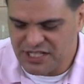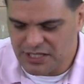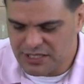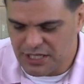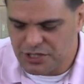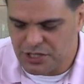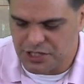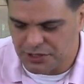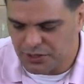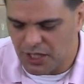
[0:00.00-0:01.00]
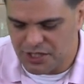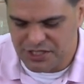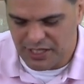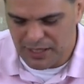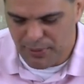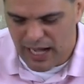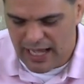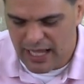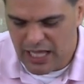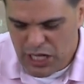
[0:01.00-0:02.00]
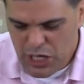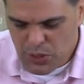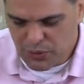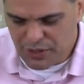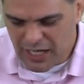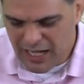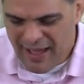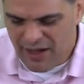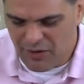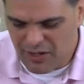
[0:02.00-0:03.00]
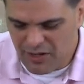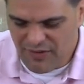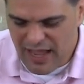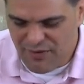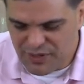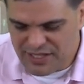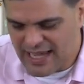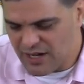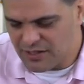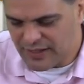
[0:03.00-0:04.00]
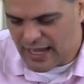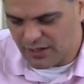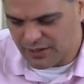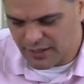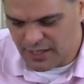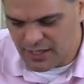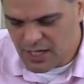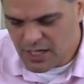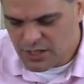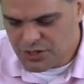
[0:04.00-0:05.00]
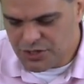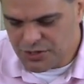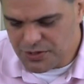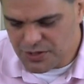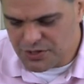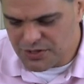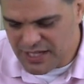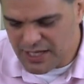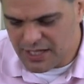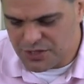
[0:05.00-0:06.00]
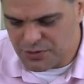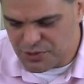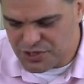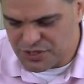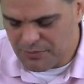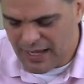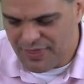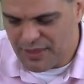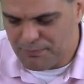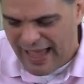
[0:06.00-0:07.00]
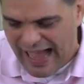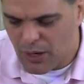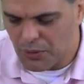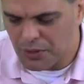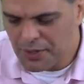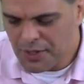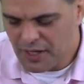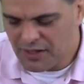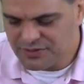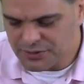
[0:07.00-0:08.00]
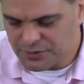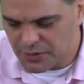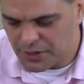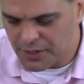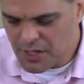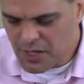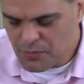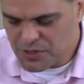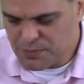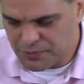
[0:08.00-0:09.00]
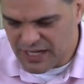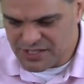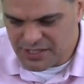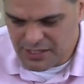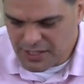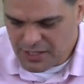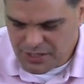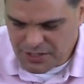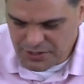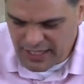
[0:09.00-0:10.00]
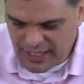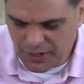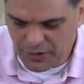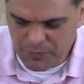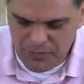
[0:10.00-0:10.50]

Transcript: and teachers of the law sitting by who had come out of every town of Galilee, Judea and Jerusalem, and the power of the Lord was present to heal.